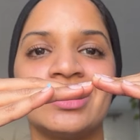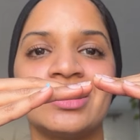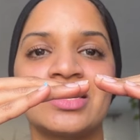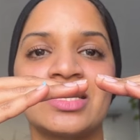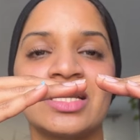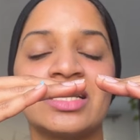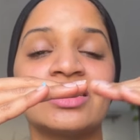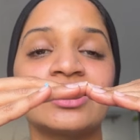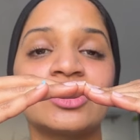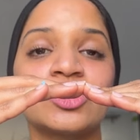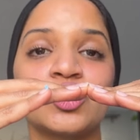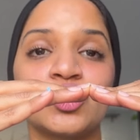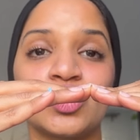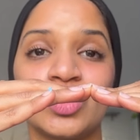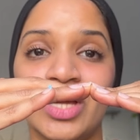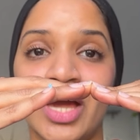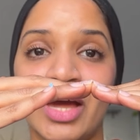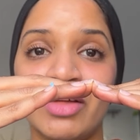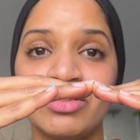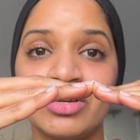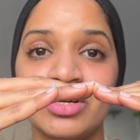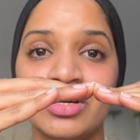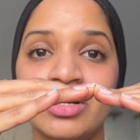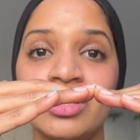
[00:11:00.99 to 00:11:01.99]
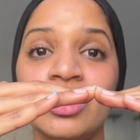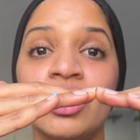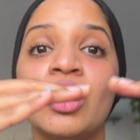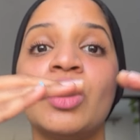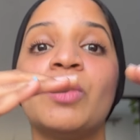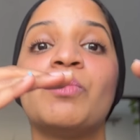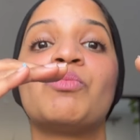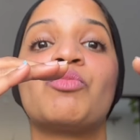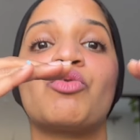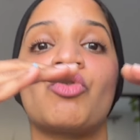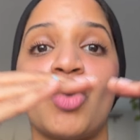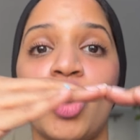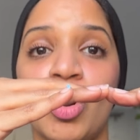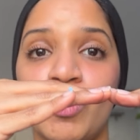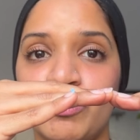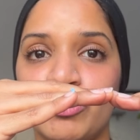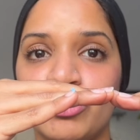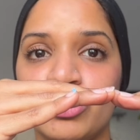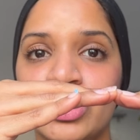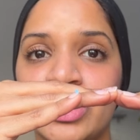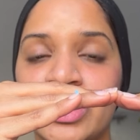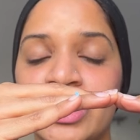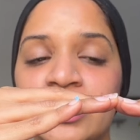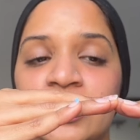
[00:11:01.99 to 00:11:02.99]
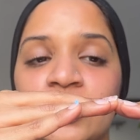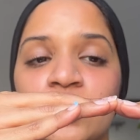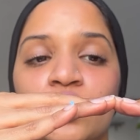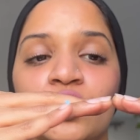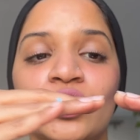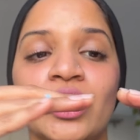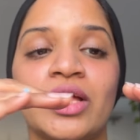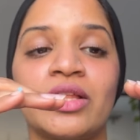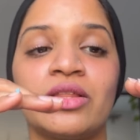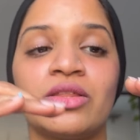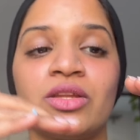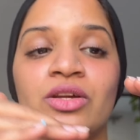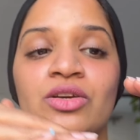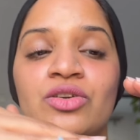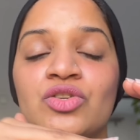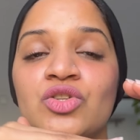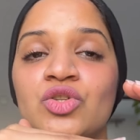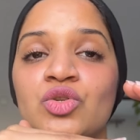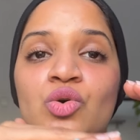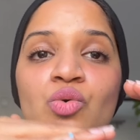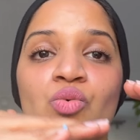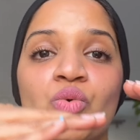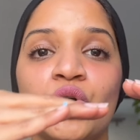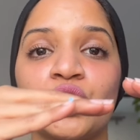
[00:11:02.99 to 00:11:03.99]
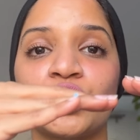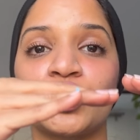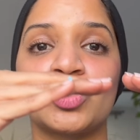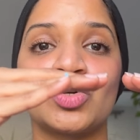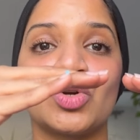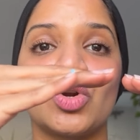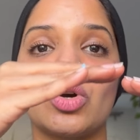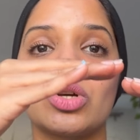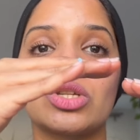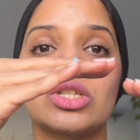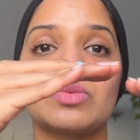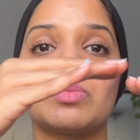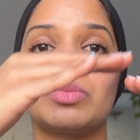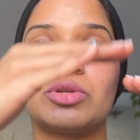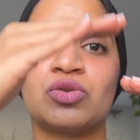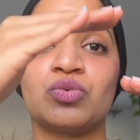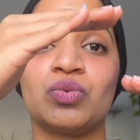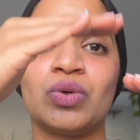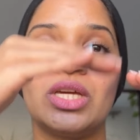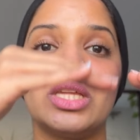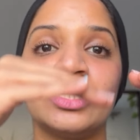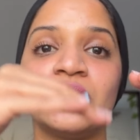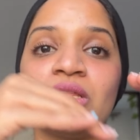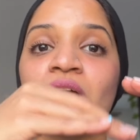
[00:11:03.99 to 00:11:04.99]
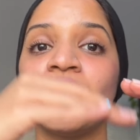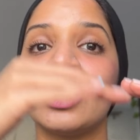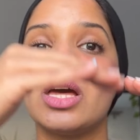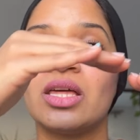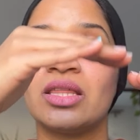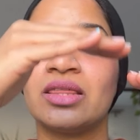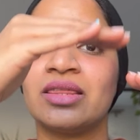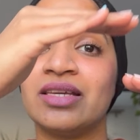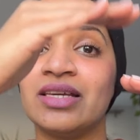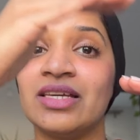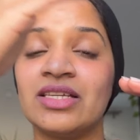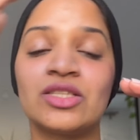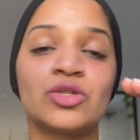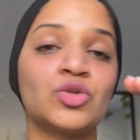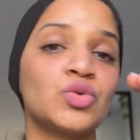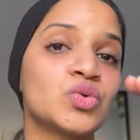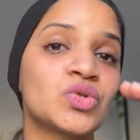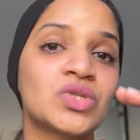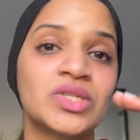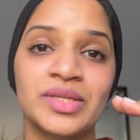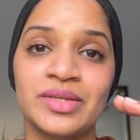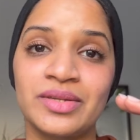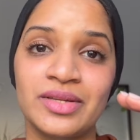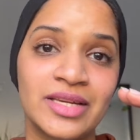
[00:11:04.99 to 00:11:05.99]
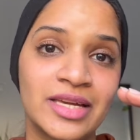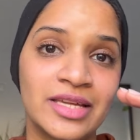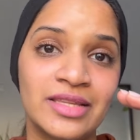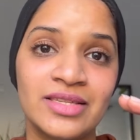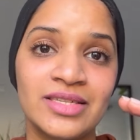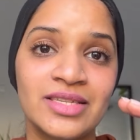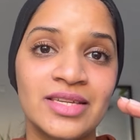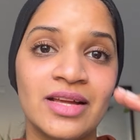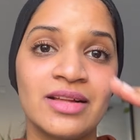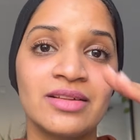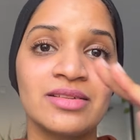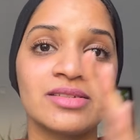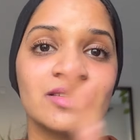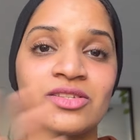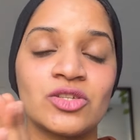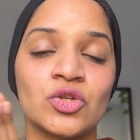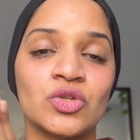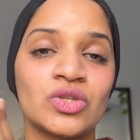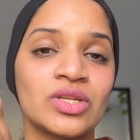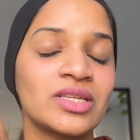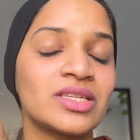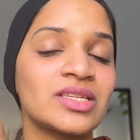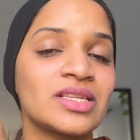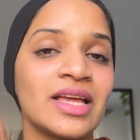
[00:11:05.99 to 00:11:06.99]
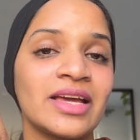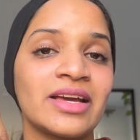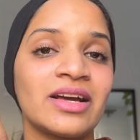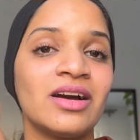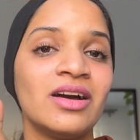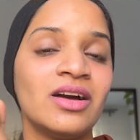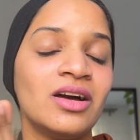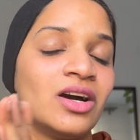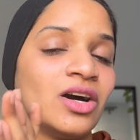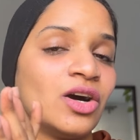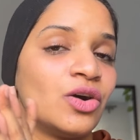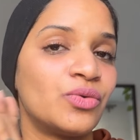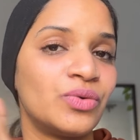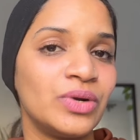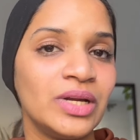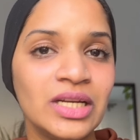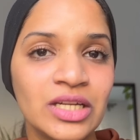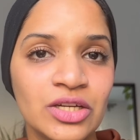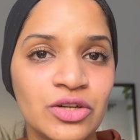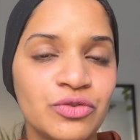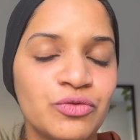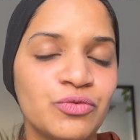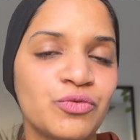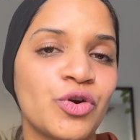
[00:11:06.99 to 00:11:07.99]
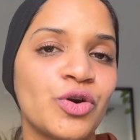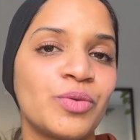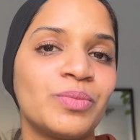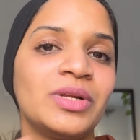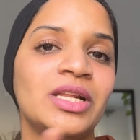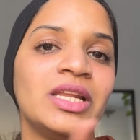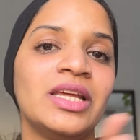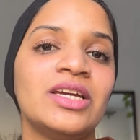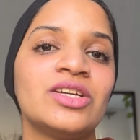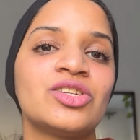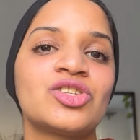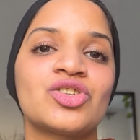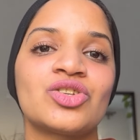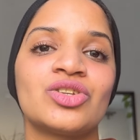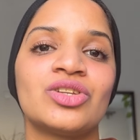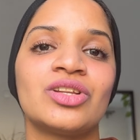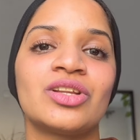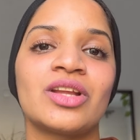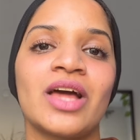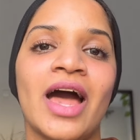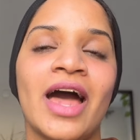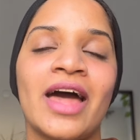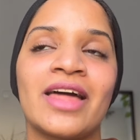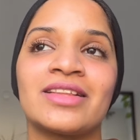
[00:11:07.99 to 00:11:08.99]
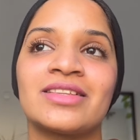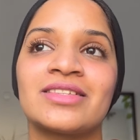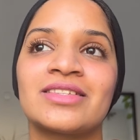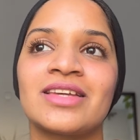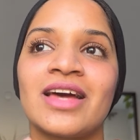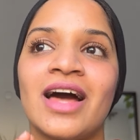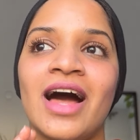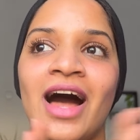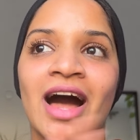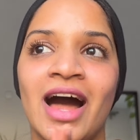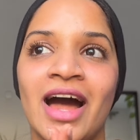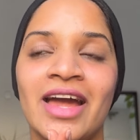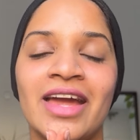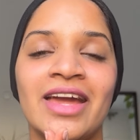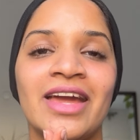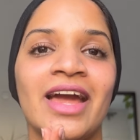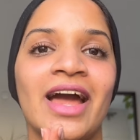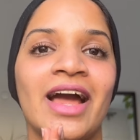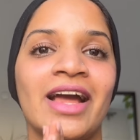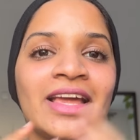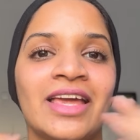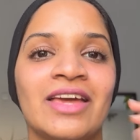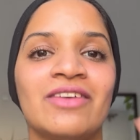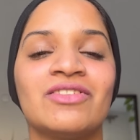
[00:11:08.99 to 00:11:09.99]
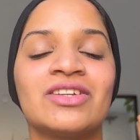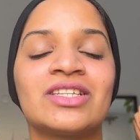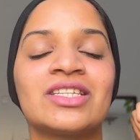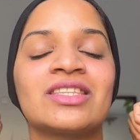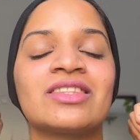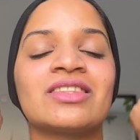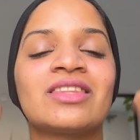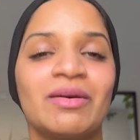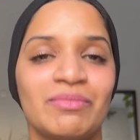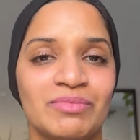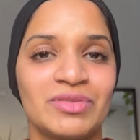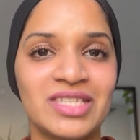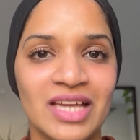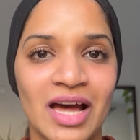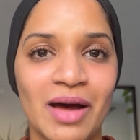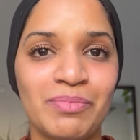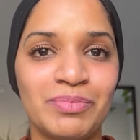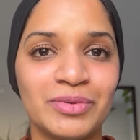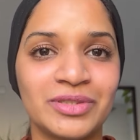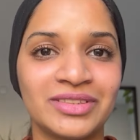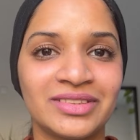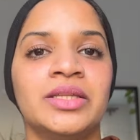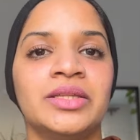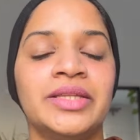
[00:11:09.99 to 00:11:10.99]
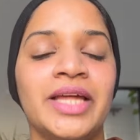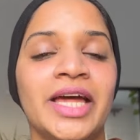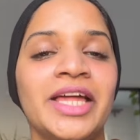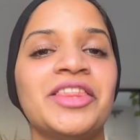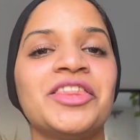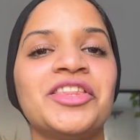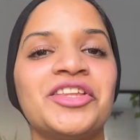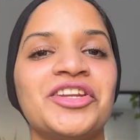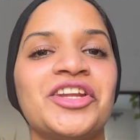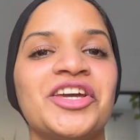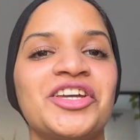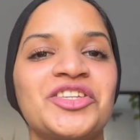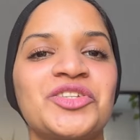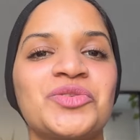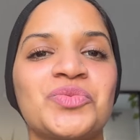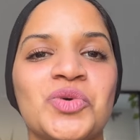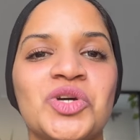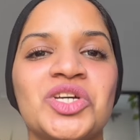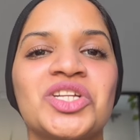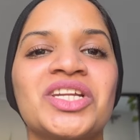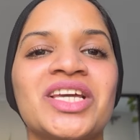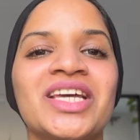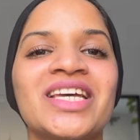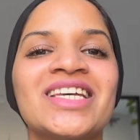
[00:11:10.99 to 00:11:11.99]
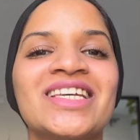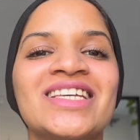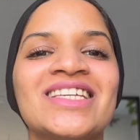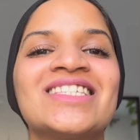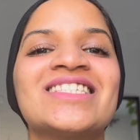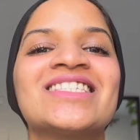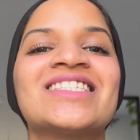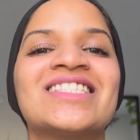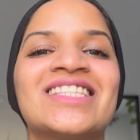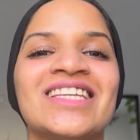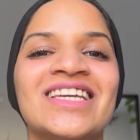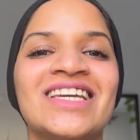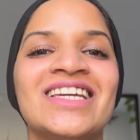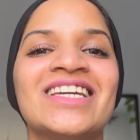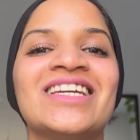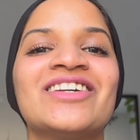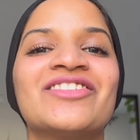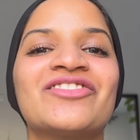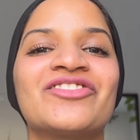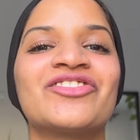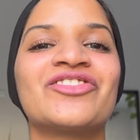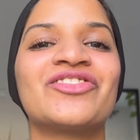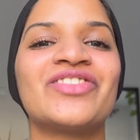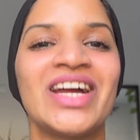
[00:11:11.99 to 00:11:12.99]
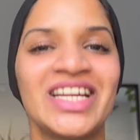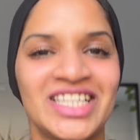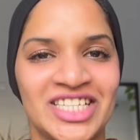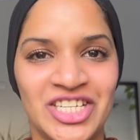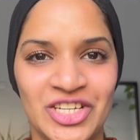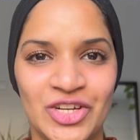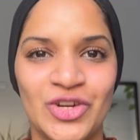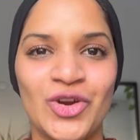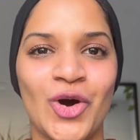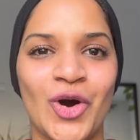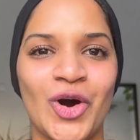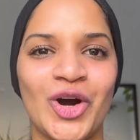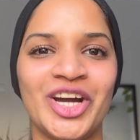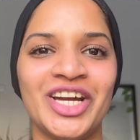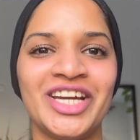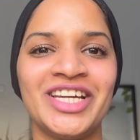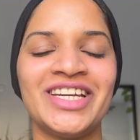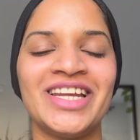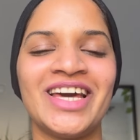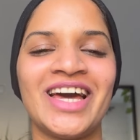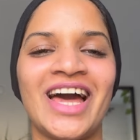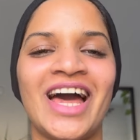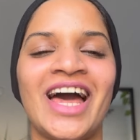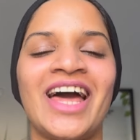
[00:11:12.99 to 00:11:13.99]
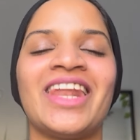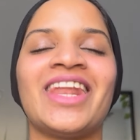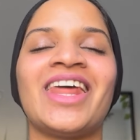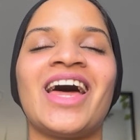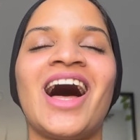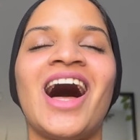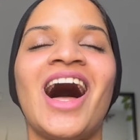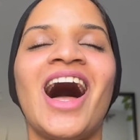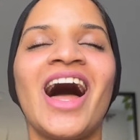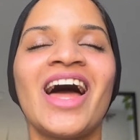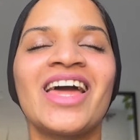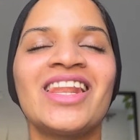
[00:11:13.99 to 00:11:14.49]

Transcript: cells together properly so that there is no water loss between the two skin cells. So this is like a really good formulation and I give it a thumbs up. Then the next one is the Retinoid, and I